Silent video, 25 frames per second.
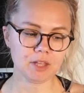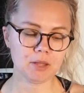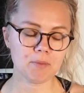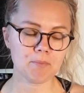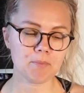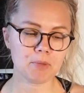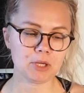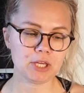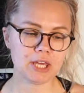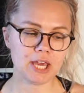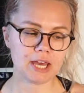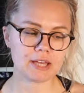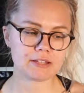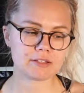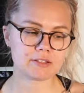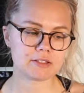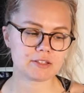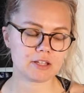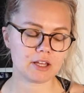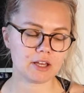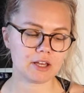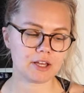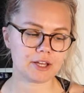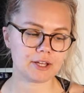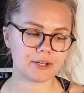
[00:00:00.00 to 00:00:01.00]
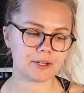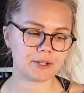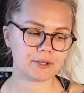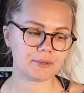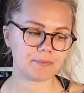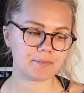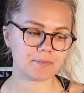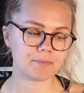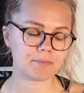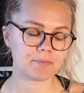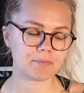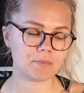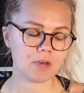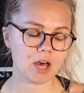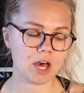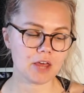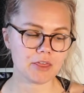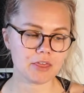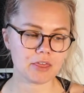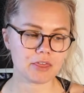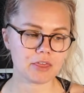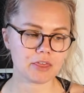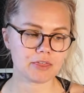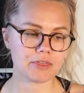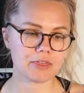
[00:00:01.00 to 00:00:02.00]
But yes,
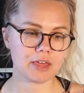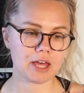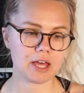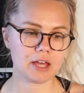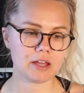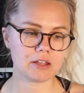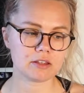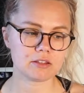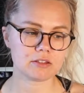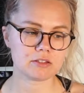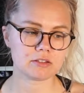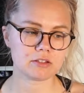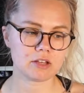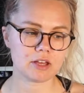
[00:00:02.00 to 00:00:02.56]
other than that,